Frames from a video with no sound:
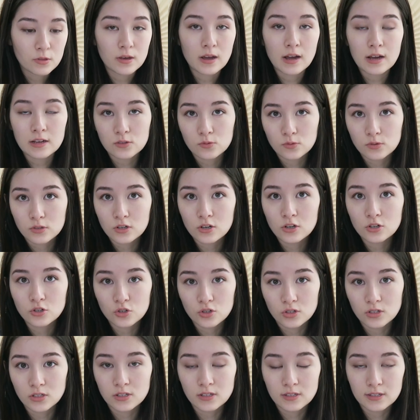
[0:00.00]
for the gas was
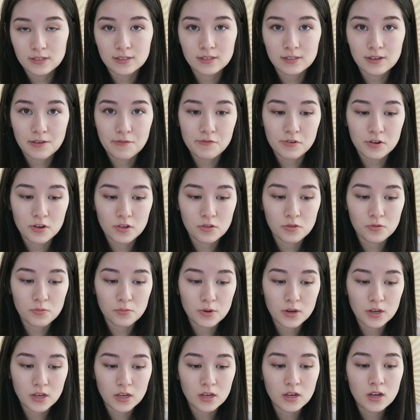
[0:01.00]

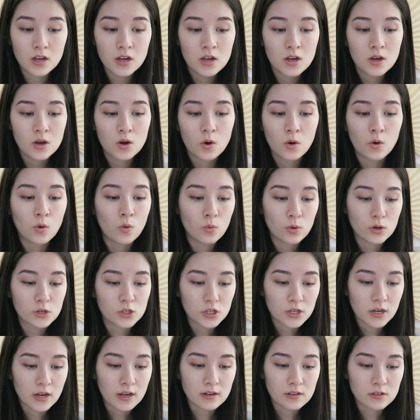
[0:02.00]
$106.73,
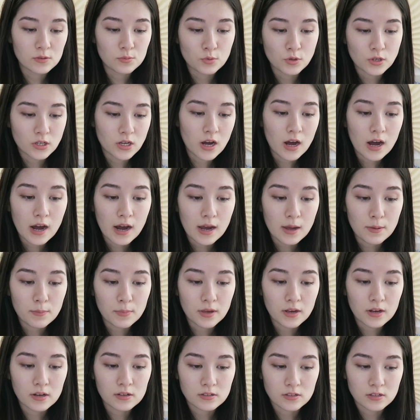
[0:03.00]
which again is pretty
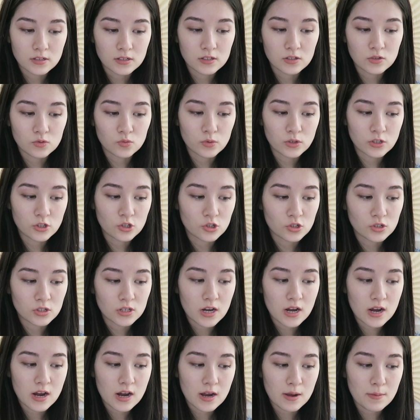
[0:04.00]
high because it is
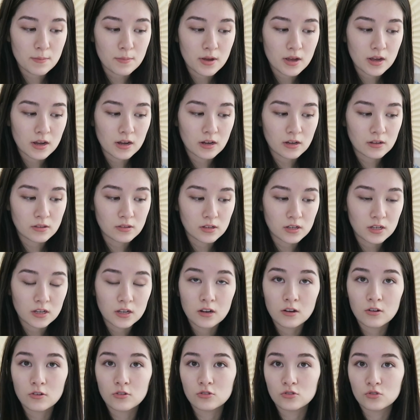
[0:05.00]
winter time and
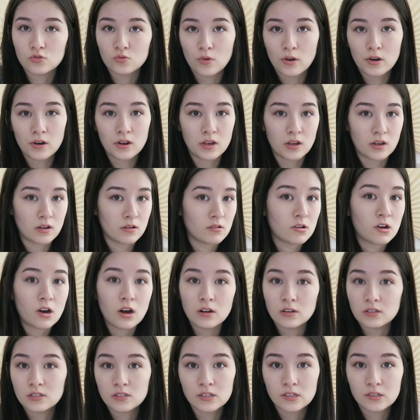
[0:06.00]
the heater is
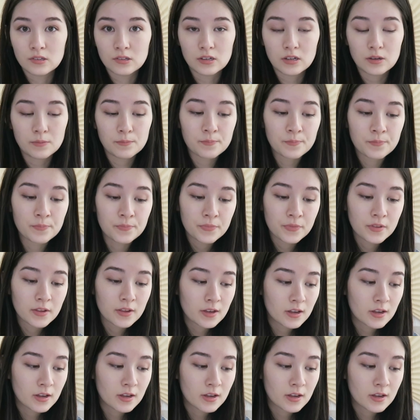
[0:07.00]
running constantly.